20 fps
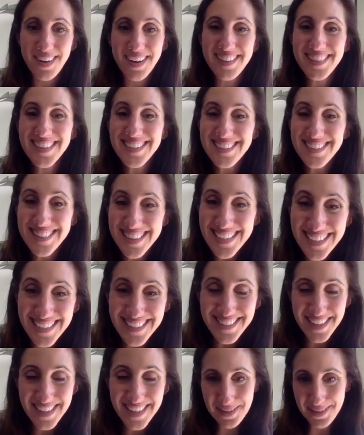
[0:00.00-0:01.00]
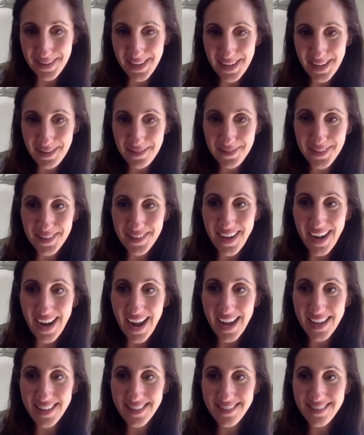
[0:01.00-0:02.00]
these leads that you're getting for your
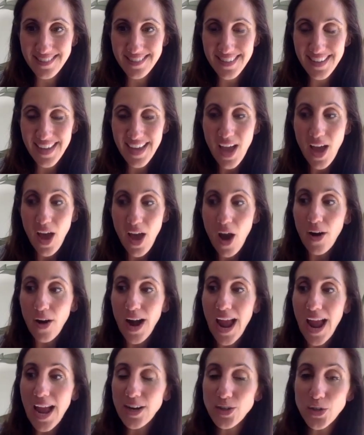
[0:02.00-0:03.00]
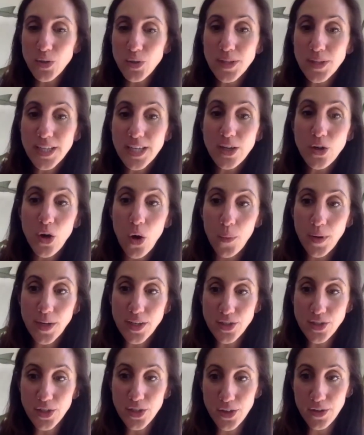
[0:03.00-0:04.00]
ads are actually going
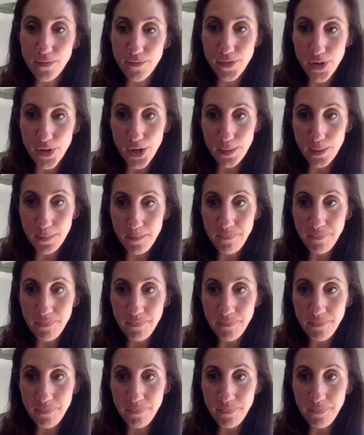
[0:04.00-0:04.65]
to convert.